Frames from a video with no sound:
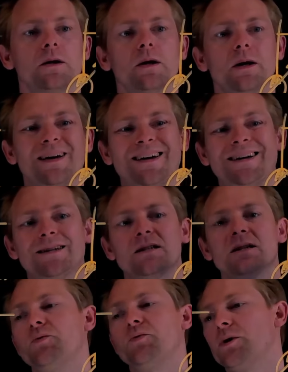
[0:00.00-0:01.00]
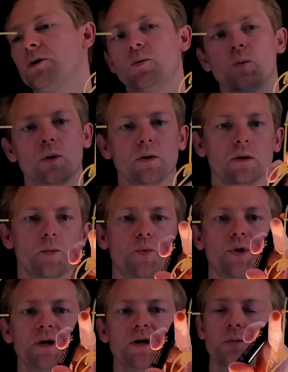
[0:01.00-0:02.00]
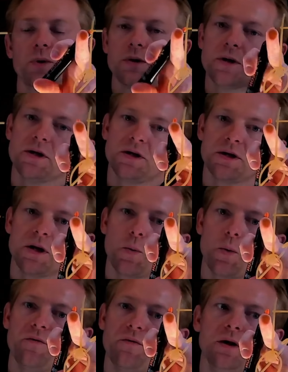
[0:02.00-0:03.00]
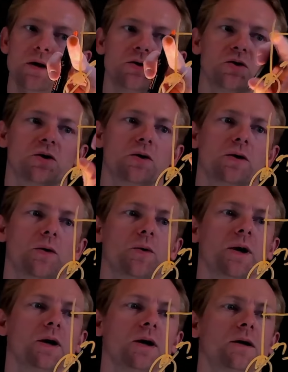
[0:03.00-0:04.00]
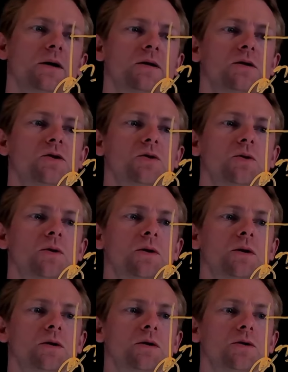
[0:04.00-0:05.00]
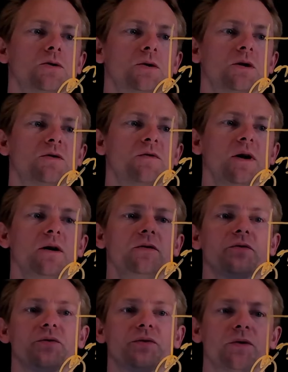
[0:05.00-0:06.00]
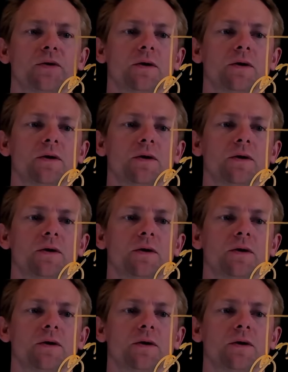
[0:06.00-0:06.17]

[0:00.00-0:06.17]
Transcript: And if we don't want the pressure pulsations that we have here to go directly into this valve,